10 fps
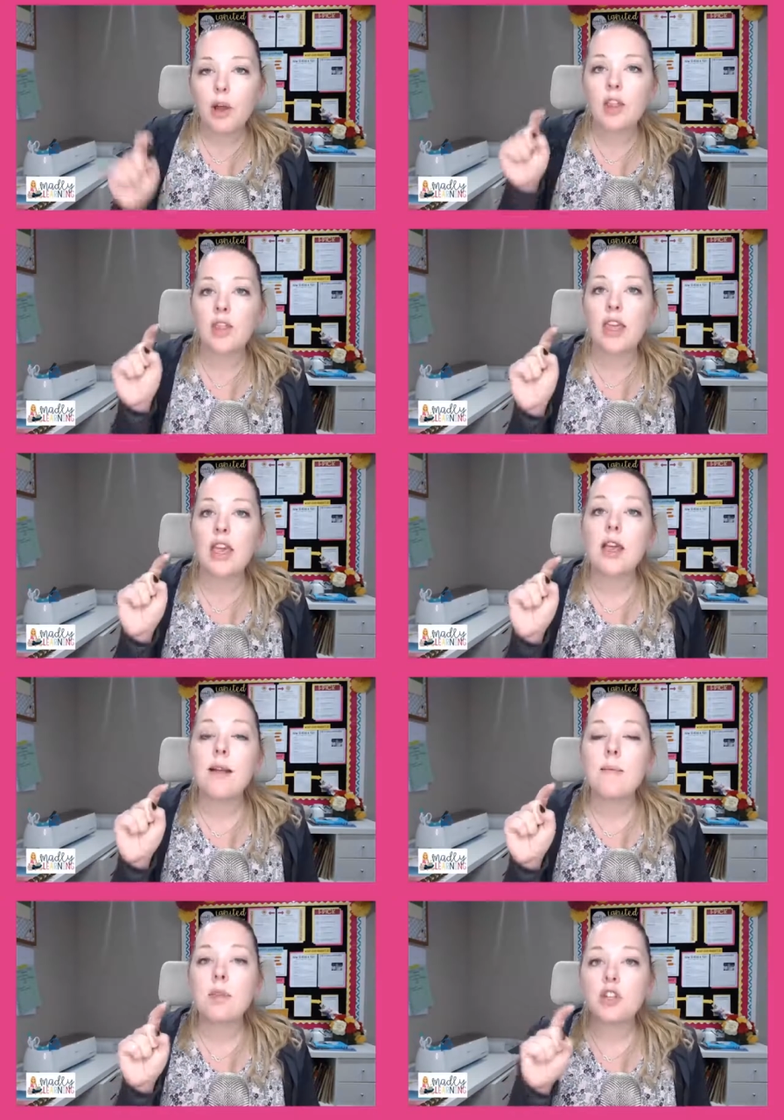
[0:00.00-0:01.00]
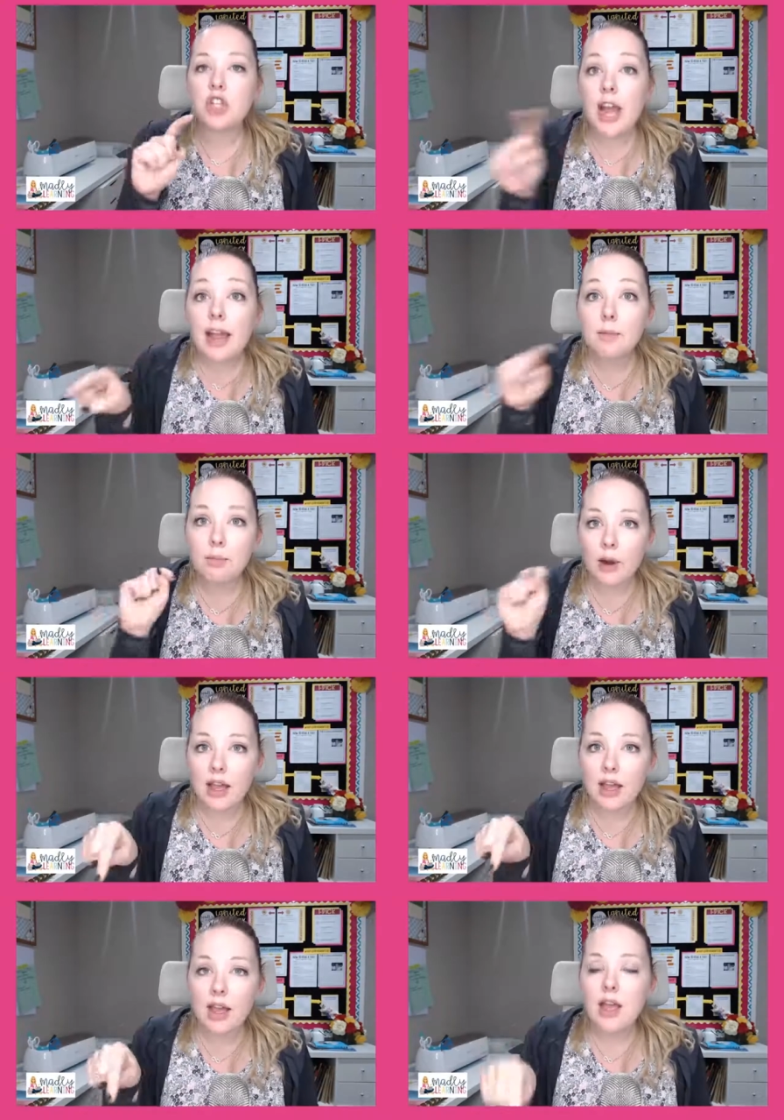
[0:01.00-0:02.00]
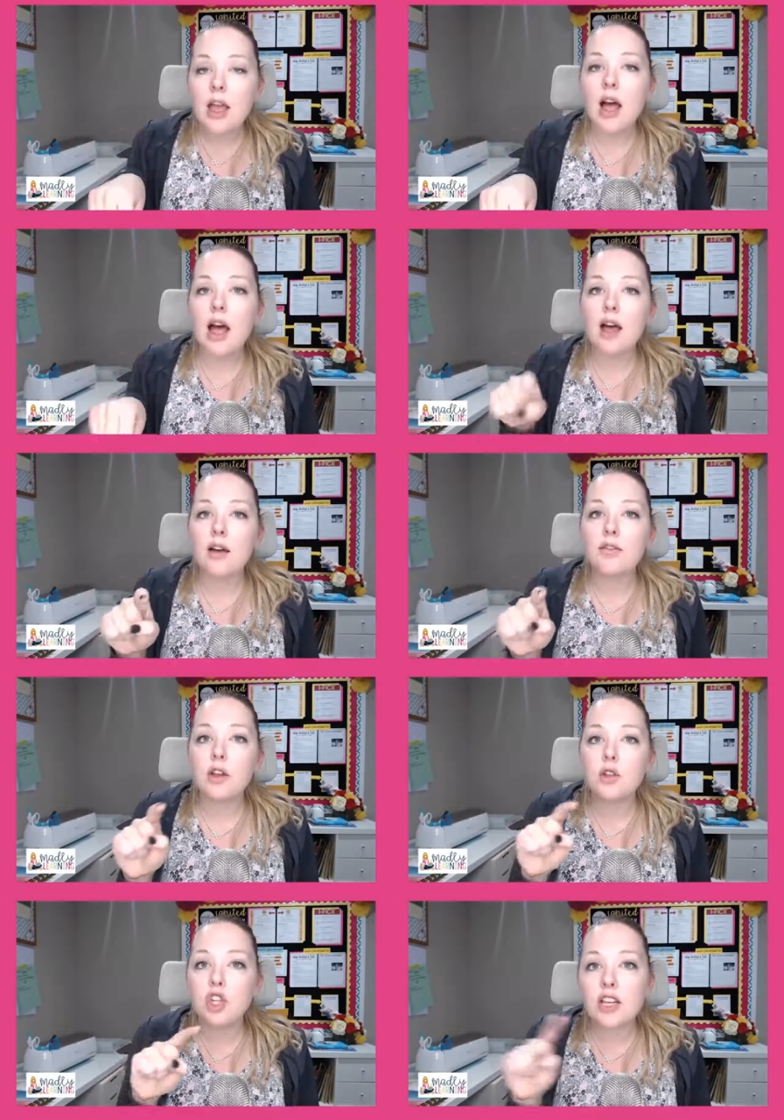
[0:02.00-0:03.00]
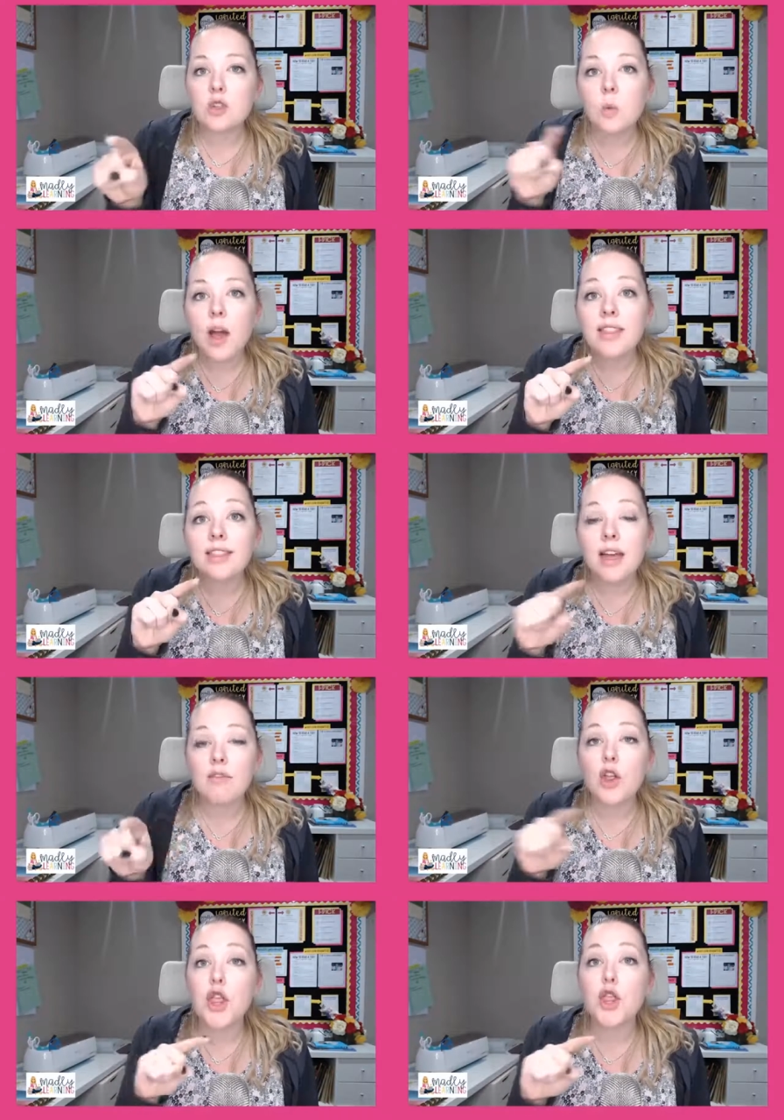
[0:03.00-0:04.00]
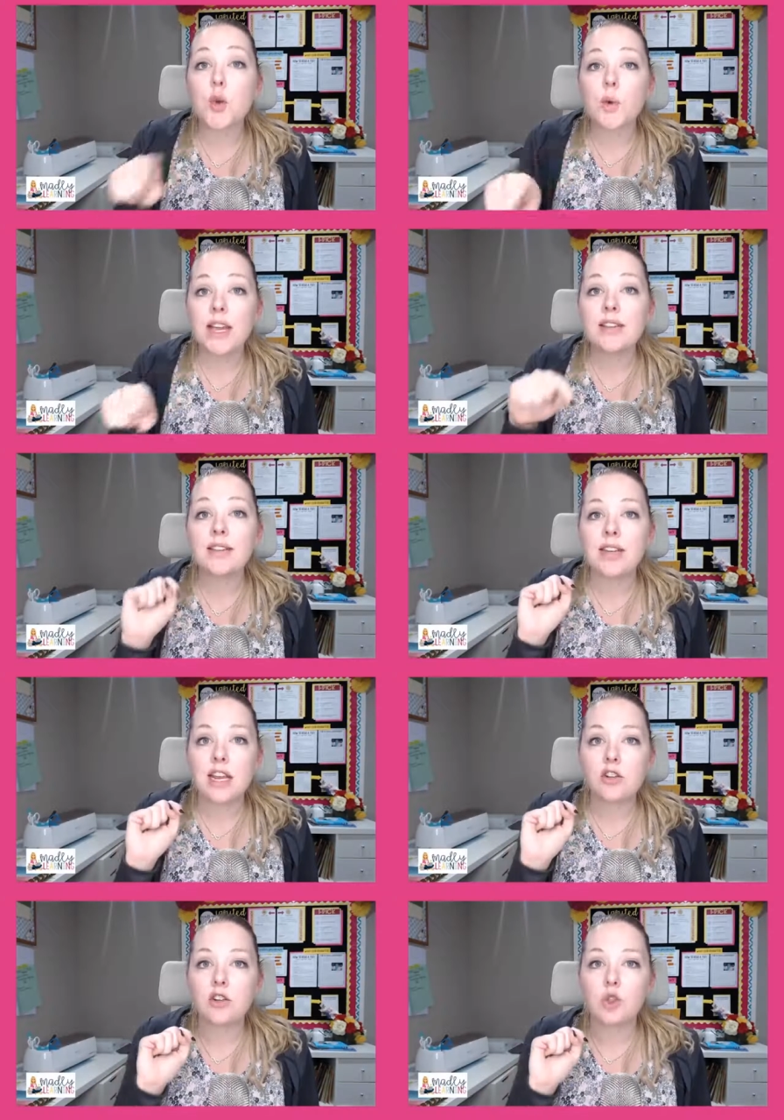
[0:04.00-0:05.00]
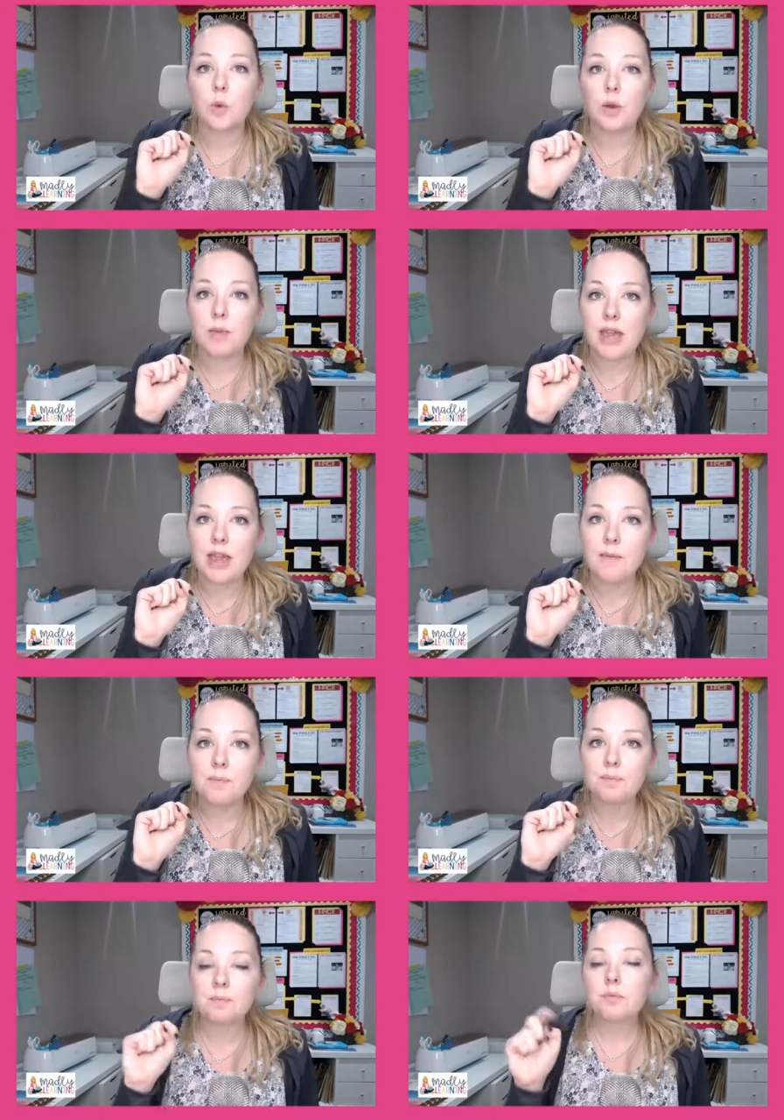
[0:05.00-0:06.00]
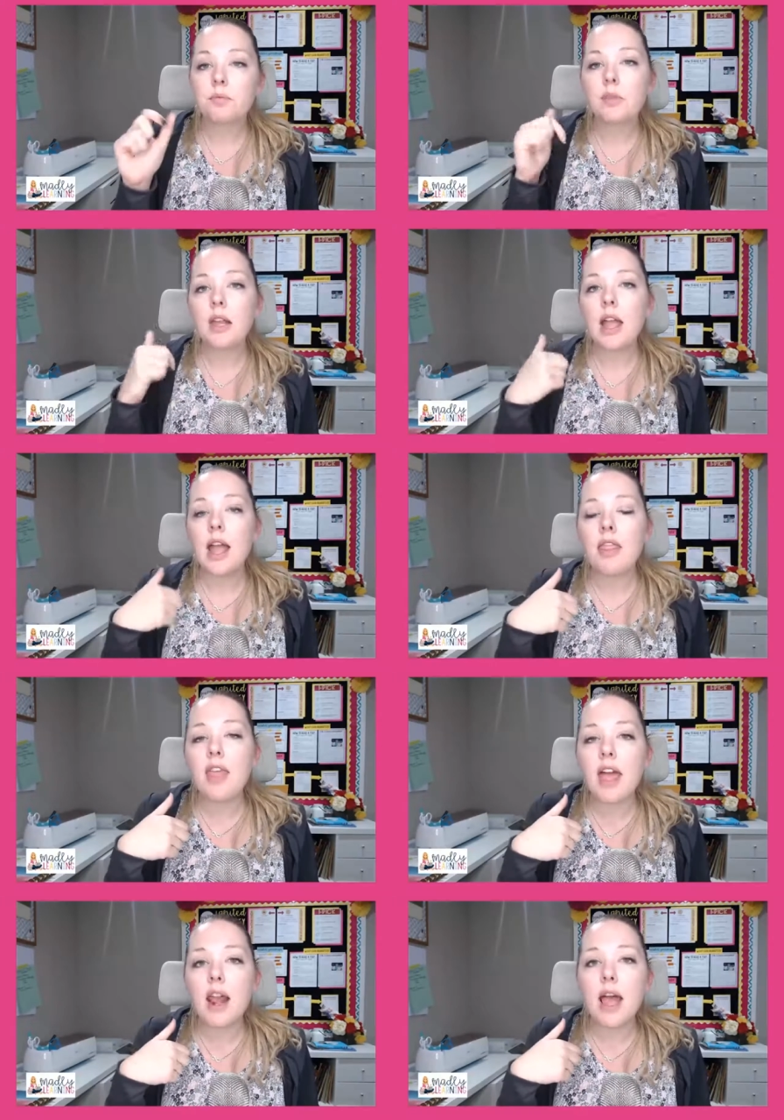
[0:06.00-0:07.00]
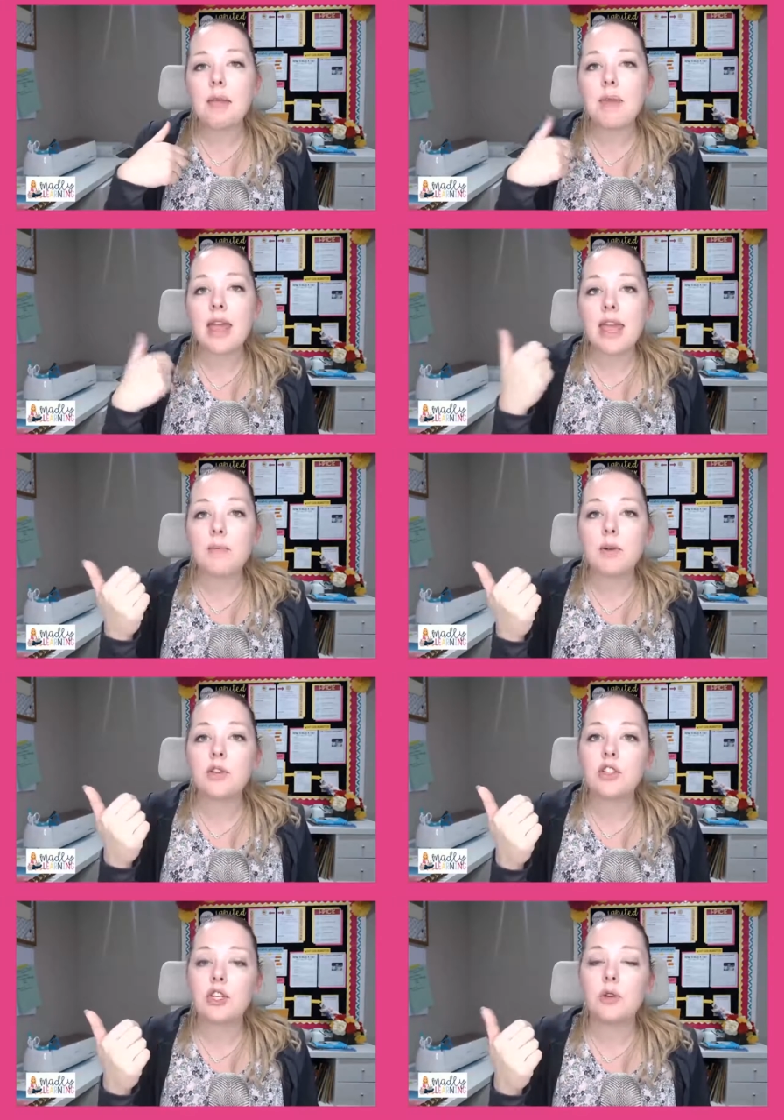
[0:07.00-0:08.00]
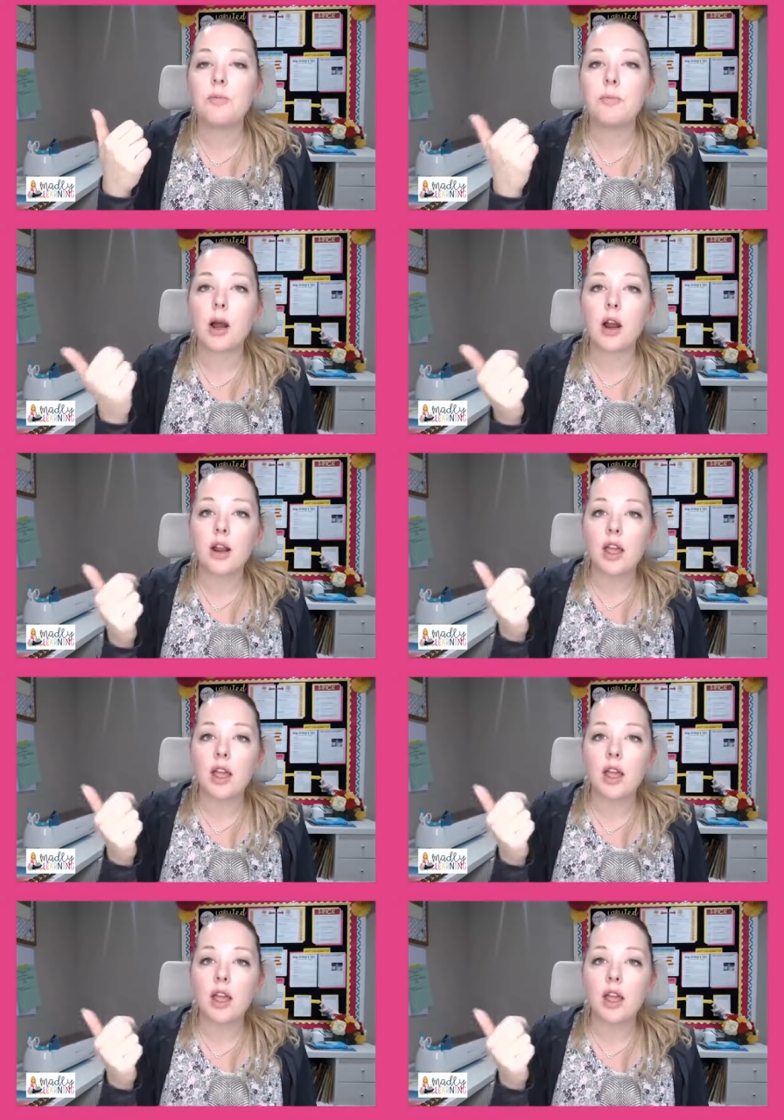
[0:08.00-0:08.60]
the check brick of just what level three standards would be. And then I'm able to mark